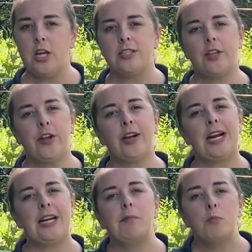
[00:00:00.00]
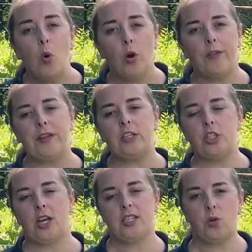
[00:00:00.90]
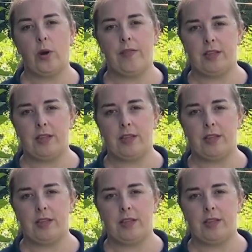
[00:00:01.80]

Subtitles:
So they're going to need more than just what